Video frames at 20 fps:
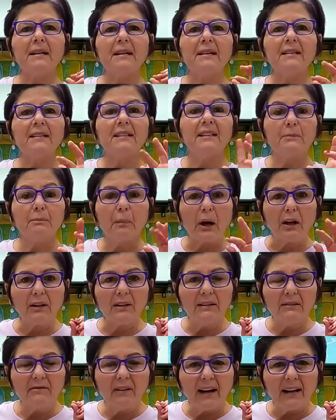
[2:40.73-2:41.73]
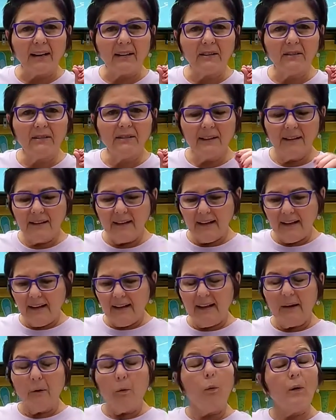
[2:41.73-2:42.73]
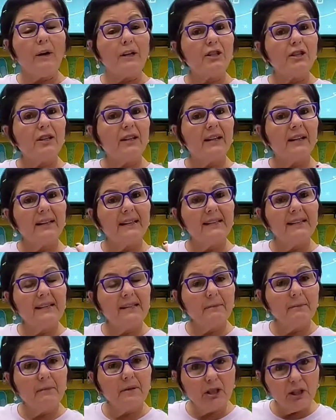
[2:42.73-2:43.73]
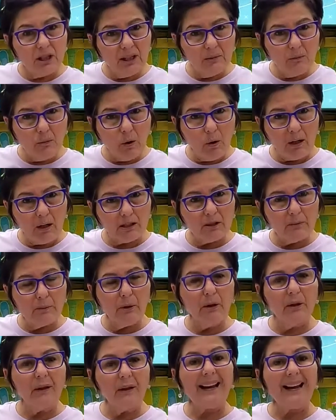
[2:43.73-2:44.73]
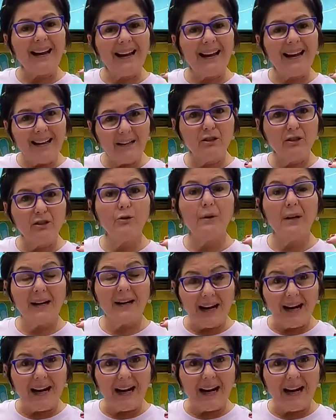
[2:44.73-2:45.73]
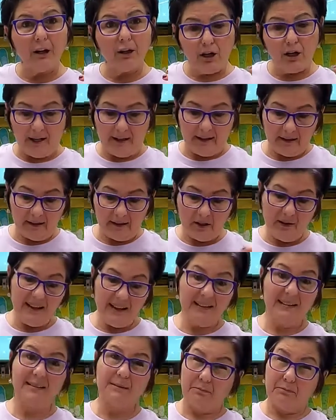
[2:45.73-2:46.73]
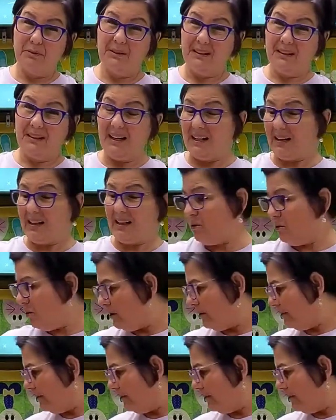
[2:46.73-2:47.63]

sparkly vinyl, which is machine washable and you can iron on it. So that's really kind of cool.